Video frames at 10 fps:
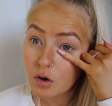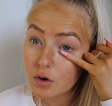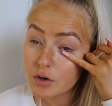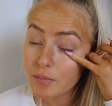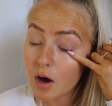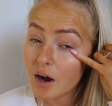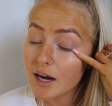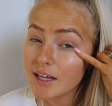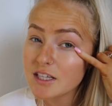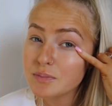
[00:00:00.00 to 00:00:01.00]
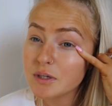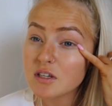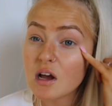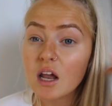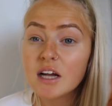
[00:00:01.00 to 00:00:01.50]
under my eyelids
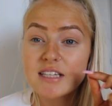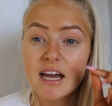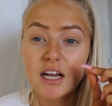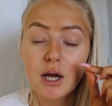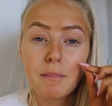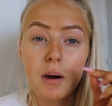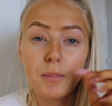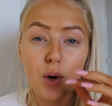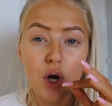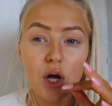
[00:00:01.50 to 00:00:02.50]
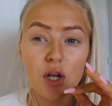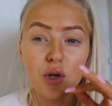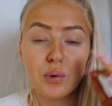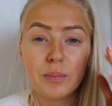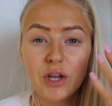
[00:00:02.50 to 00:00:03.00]
because I like to add like a pop of colour,
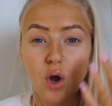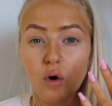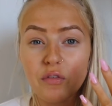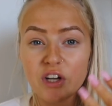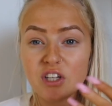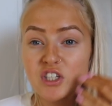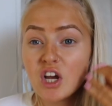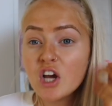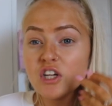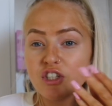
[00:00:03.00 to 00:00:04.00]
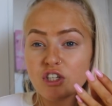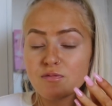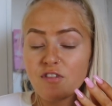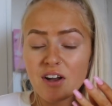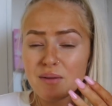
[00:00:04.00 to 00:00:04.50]
normally an orange. Just
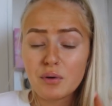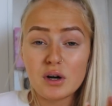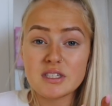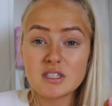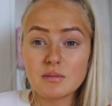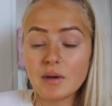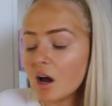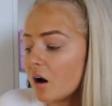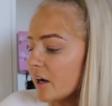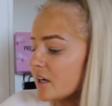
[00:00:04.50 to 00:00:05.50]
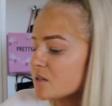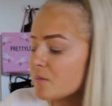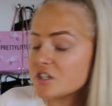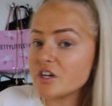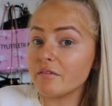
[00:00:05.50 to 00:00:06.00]
find it brightens up my eyes,
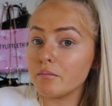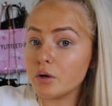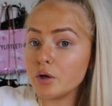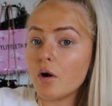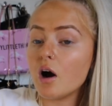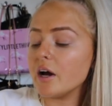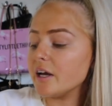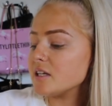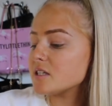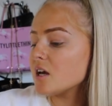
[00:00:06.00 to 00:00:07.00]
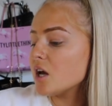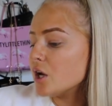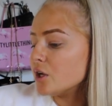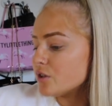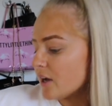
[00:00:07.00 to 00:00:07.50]
especially having blue eyes.
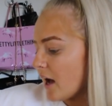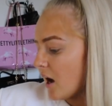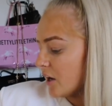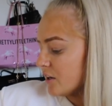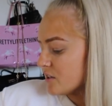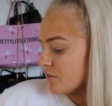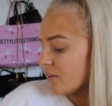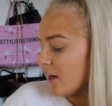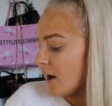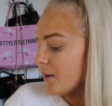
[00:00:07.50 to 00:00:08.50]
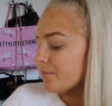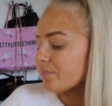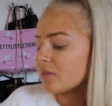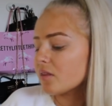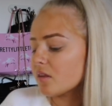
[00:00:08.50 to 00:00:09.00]
So yeah, I use it for that.
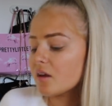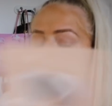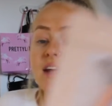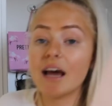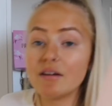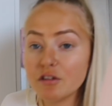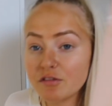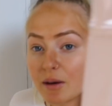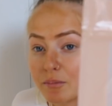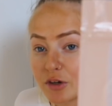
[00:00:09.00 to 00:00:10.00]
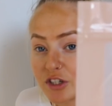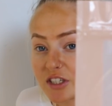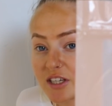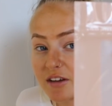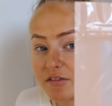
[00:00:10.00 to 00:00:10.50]
Then have a fan brush
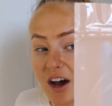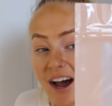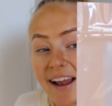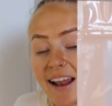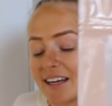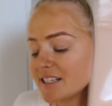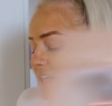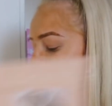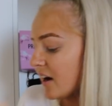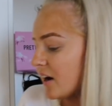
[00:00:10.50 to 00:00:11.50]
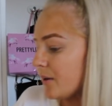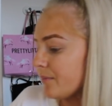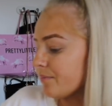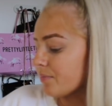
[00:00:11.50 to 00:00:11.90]
just here for highlighter.